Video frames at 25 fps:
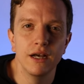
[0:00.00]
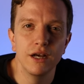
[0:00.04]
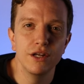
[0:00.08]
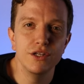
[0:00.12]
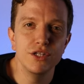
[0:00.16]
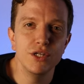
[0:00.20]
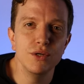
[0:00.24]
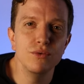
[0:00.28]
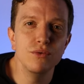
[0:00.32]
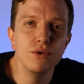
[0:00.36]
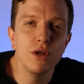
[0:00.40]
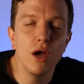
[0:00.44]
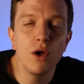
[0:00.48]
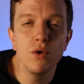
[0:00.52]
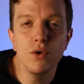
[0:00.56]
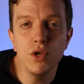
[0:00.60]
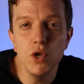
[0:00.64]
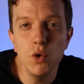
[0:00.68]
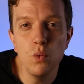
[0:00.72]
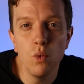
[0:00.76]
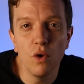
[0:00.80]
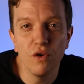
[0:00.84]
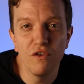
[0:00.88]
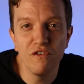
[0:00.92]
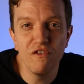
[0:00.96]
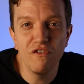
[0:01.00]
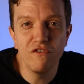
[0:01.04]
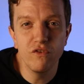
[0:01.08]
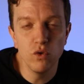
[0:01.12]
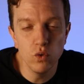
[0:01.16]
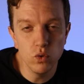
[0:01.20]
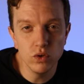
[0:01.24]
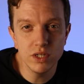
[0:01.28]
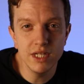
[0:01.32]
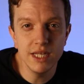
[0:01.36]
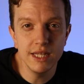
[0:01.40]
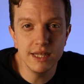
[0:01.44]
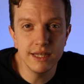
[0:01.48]
and you know you want
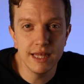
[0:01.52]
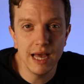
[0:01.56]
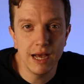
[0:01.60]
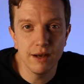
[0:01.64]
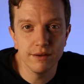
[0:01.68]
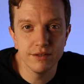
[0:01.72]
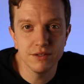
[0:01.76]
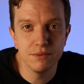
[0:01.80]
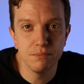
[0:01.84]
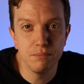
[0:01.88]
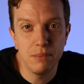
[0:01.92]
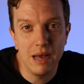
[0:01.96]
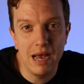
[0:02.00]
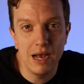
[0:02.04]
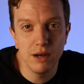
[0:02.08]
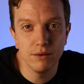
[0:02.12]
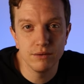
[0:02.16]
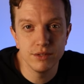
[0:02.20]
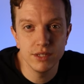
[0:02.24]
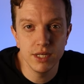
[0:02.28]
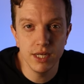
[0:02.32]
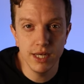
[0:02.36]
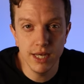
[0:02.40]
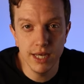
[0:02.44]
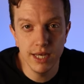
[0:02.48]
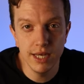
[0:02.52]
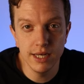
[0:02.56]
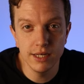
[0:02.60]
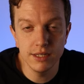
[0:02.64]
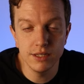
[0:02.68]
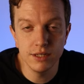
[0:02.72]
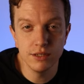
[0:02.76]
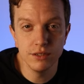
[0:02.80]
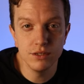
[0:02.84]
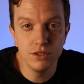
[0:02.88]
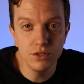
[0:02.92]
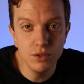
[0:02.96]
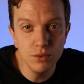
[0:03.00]
£40,000 a year
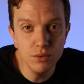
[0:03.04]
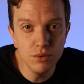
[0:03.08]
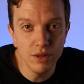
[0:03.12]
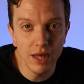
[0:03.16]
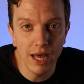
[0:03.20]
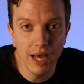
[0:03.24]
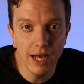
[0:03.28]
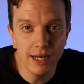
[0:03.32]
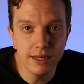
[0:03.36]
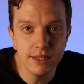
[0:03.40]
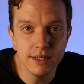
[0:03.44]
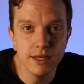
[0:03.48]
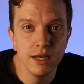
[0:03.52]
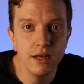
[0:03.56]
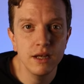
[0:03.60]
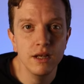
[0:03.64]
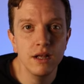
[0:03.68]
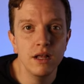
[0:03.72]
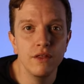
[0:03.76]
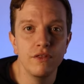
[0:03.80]
to do that,